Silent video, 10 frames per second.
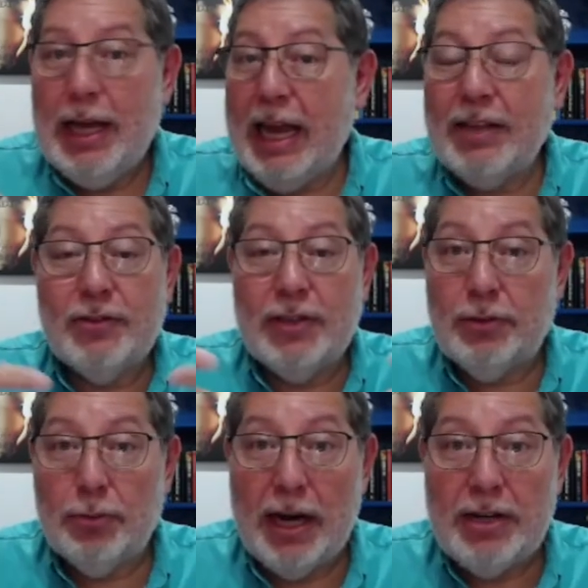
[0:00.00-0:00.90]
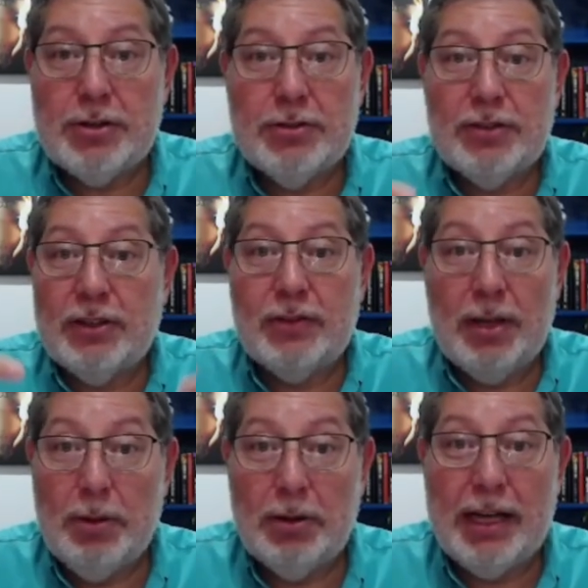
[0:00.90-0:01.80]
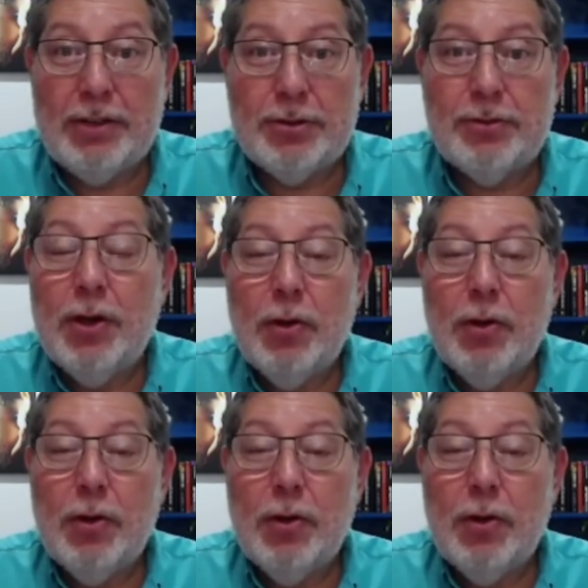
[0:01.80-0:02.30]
and situations and simulations